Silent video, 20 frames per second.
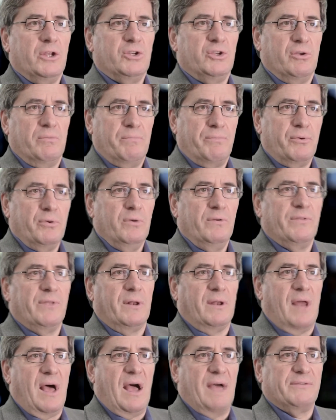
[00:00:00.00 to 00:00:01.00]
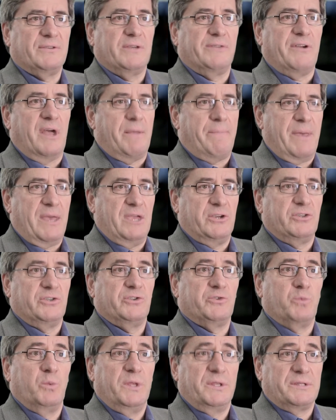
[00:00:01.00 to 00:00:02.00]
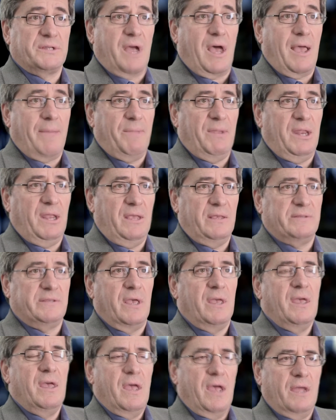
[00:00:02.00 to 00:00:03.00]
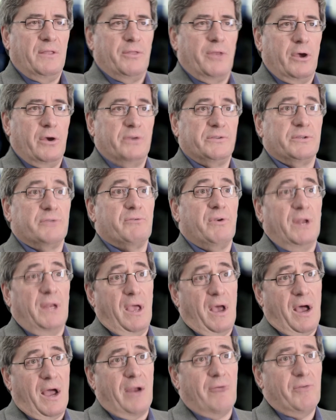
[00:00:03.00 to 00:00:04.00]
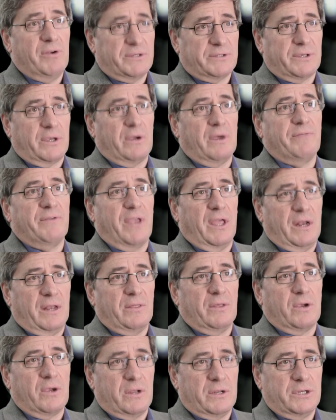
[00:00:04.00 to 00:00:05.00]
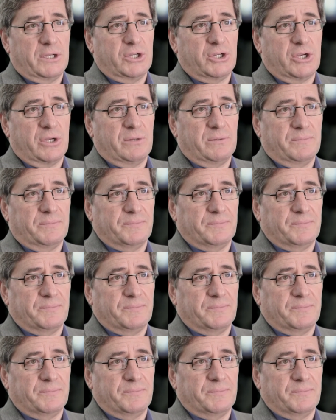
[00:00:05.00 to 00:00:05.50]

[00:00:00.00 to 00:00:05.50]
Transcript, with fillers: to improve the lives of our patients with diabetes and those at really high risk of getting the condition.